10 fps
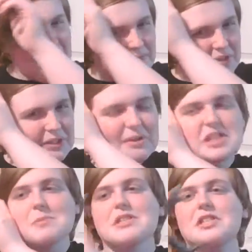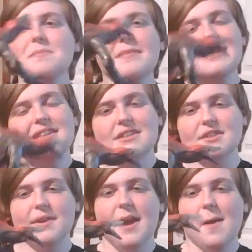after Christmas.
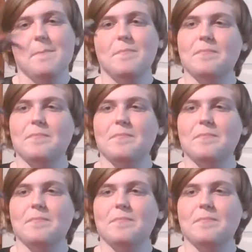So yeah.